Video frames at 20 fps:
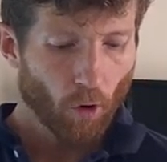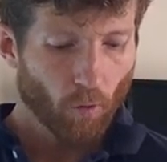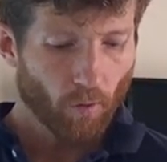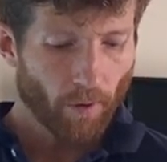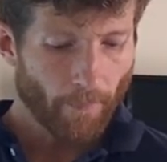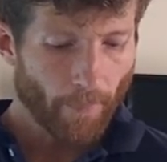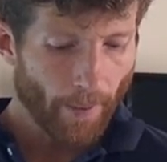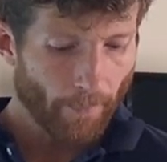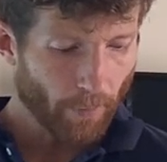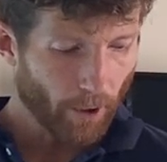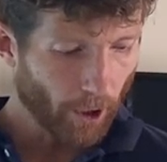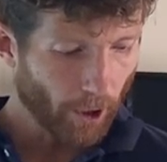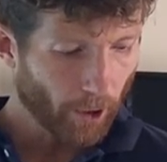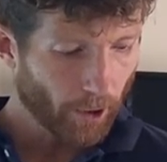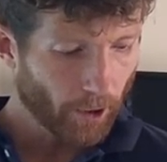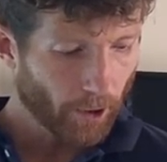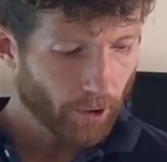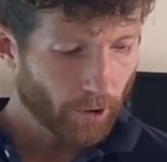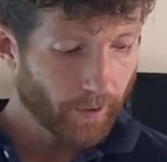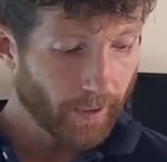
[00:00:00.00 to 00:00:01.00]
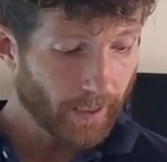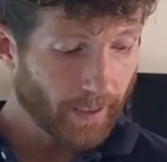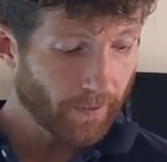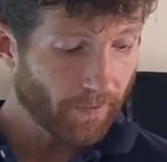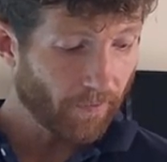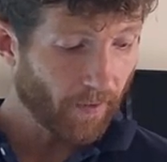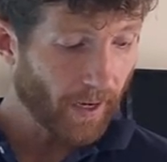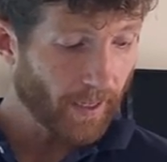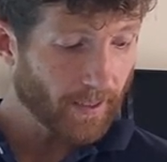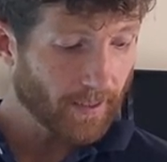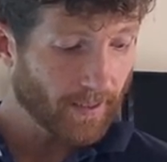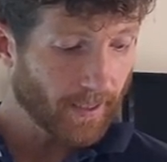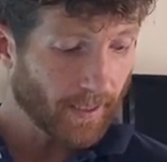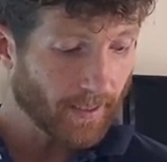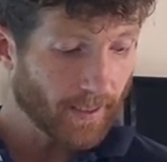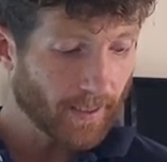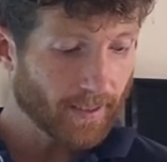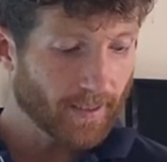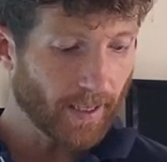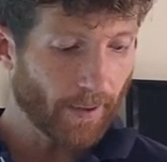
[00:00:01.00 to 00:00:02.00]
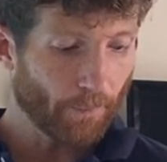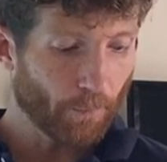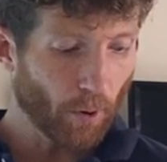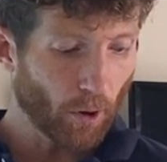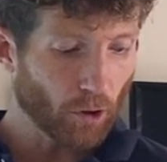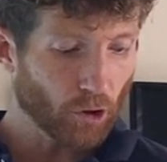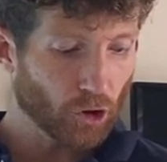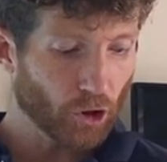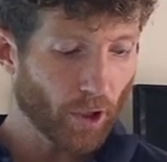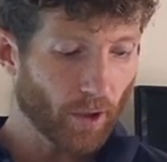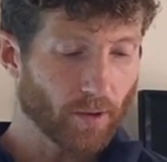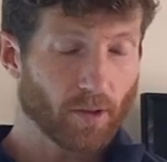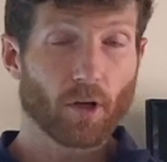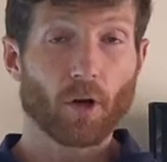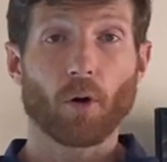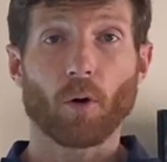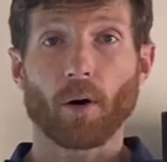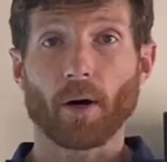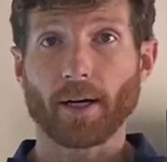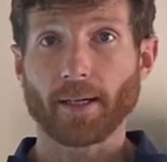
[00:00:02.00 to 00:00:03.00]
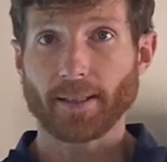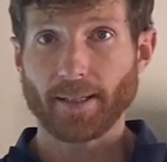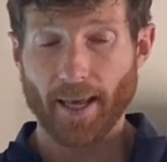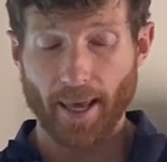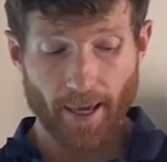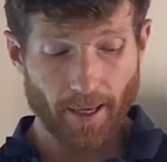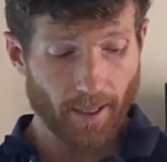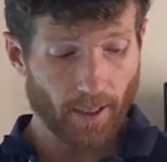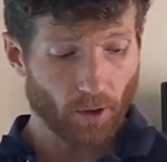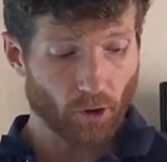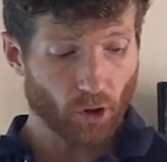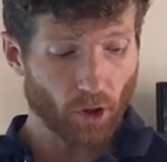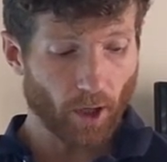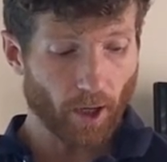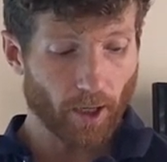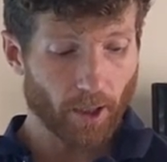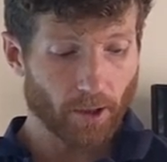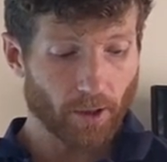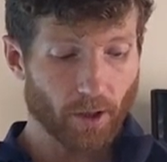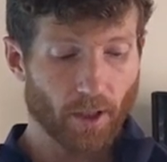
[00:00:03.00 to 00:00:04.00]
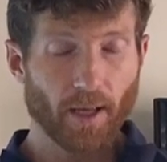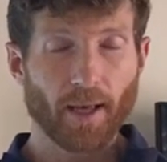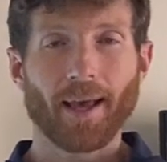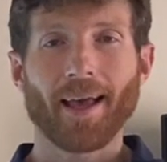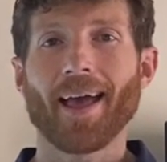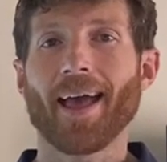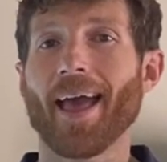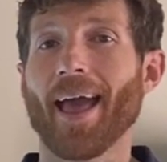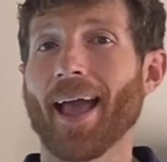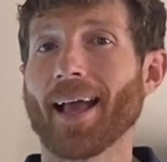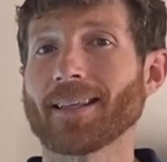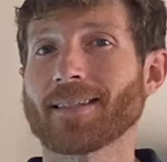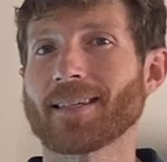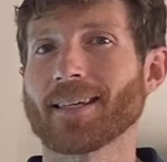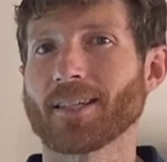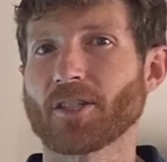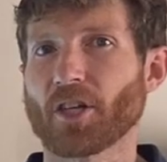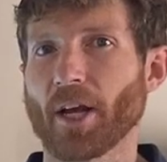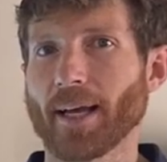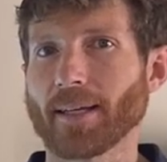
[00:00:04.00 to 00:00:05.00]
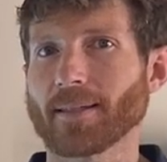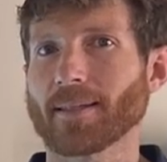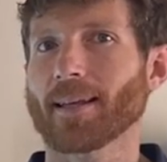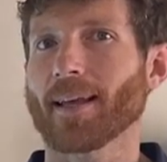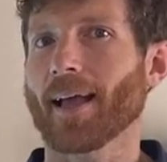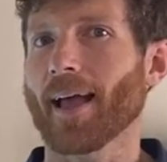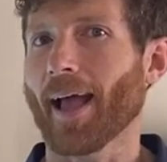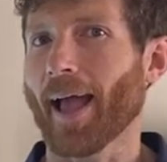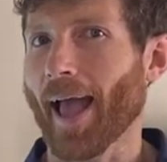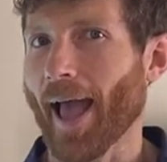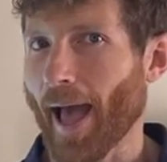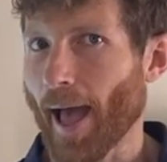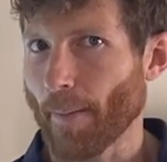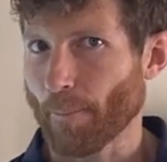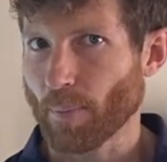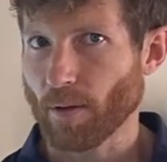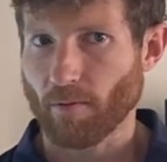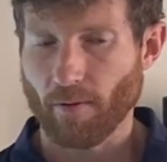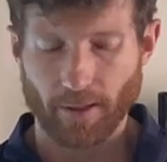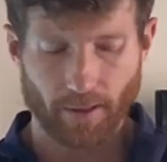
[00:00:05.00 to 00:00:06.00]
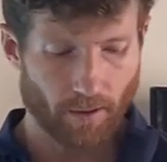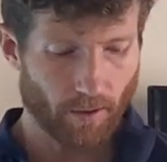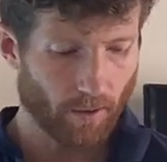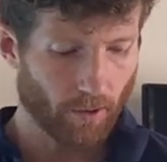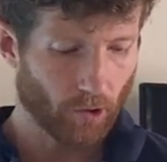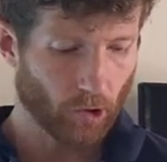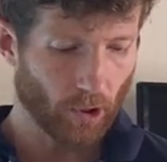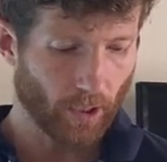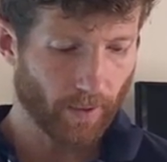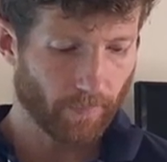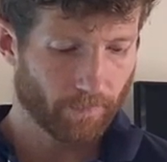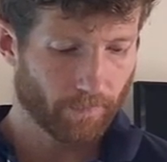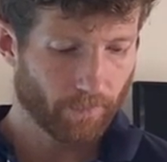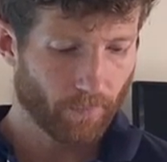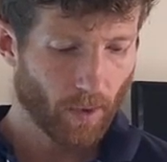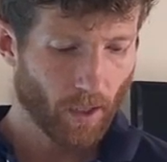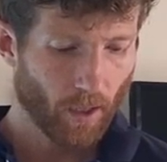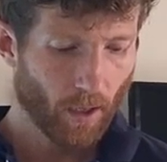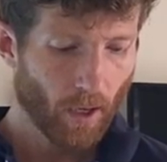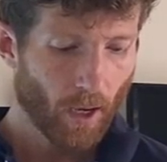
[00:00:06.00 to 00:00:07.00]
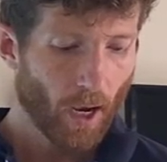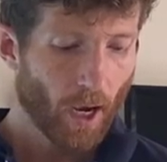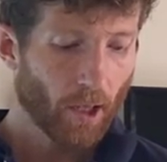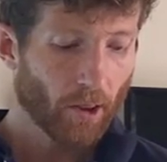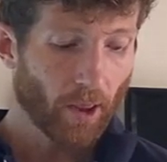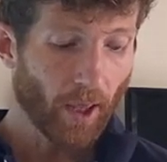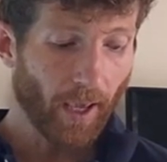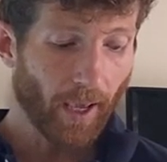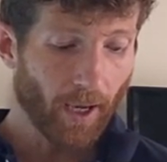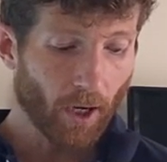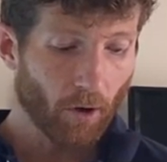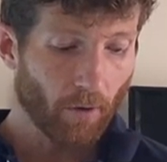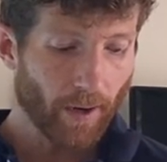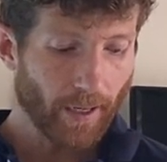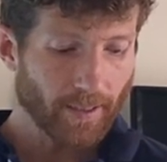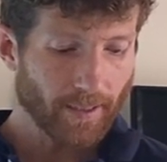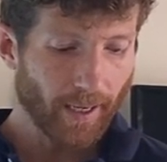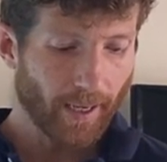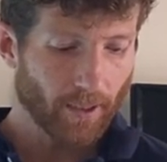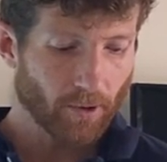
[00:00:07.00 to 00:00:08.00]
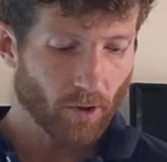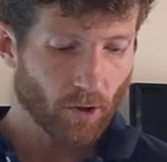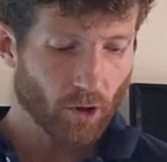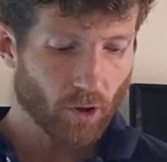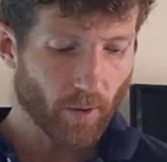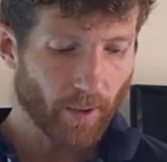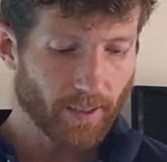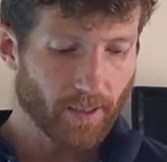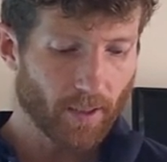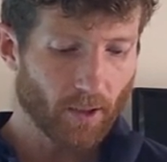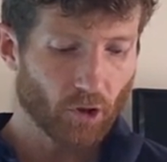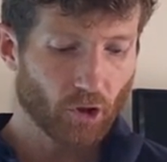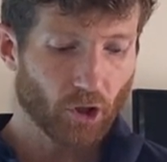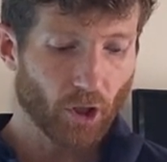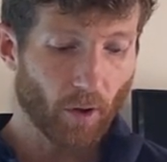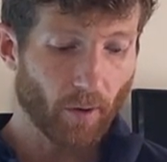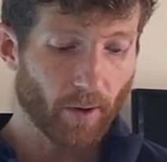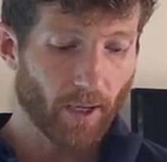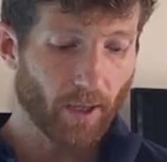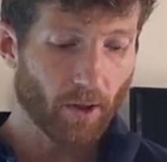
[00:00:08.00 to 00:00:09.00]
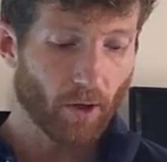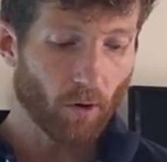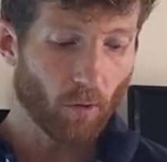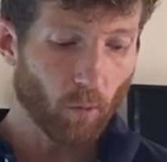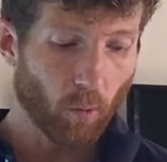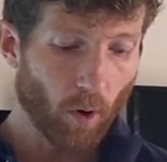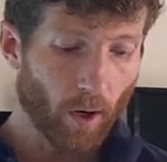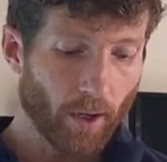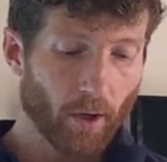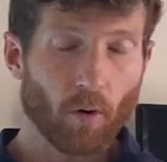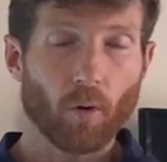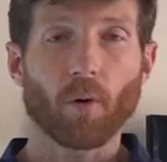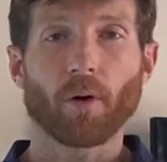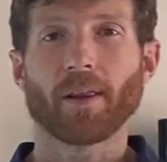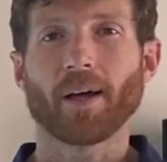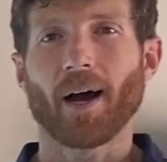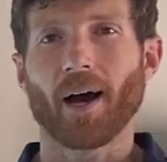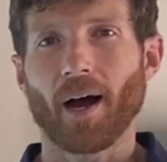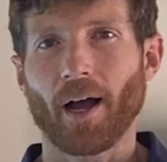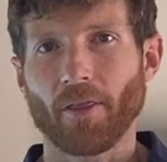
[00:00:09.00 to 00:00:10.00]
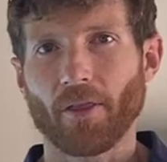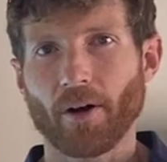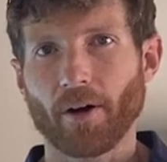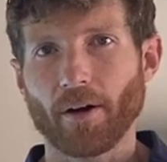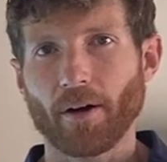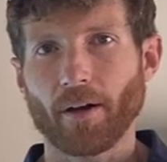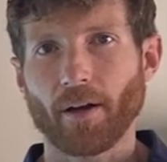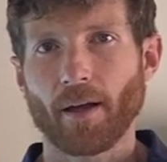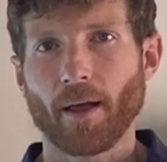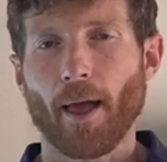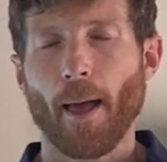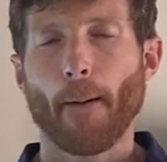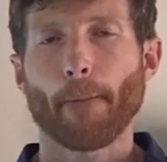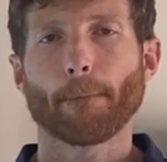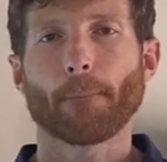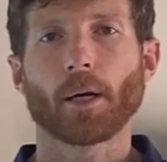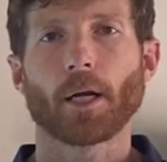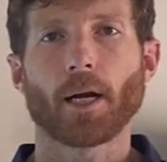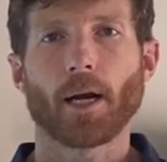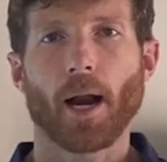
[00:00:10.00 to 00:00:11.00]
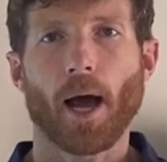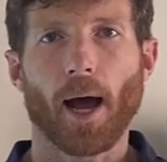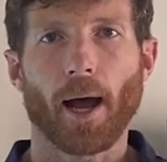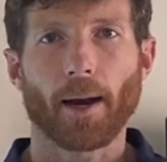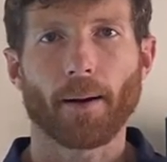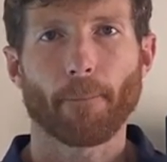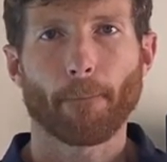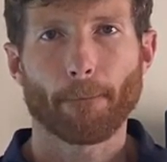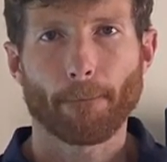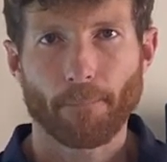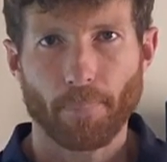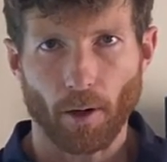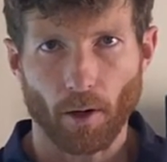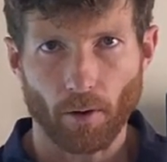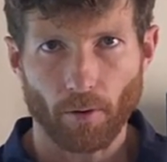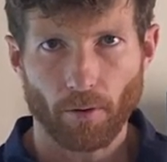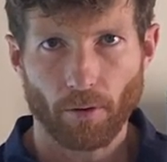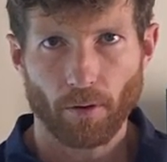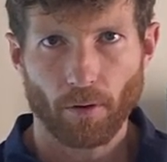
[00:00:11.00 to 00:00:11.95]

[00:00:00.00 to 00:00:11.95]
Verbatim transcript: Remember, you need to find a sentence that both shows Cora taking charge and suggests a happy resolution. The incorrect answer choices show either one or the other, but not both.